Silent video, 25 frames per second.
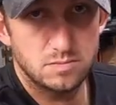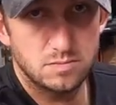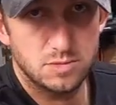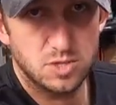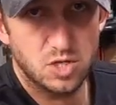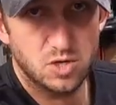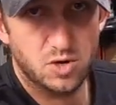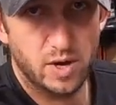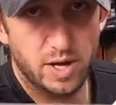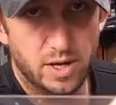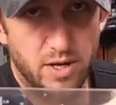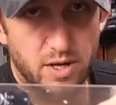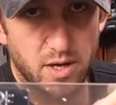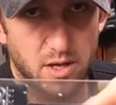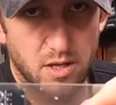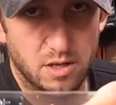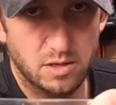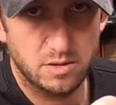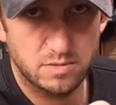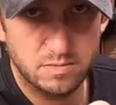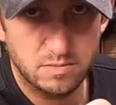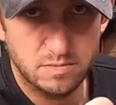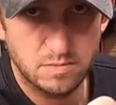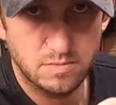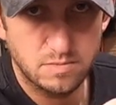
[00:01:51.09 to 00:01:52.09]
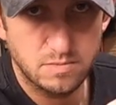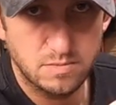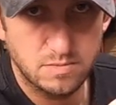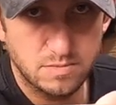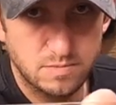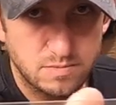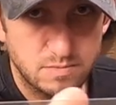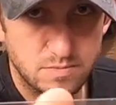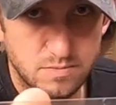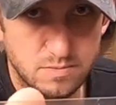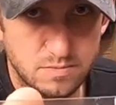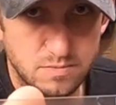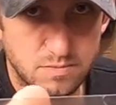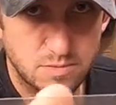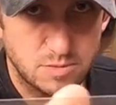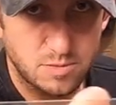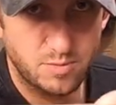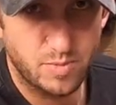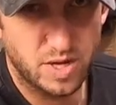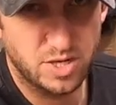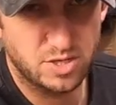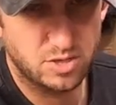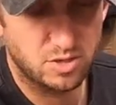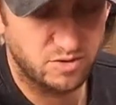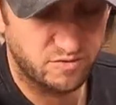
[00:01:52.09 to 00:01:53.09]
It's a great color,
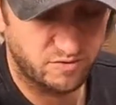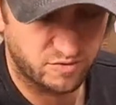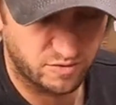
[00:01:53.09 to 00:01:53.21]
especially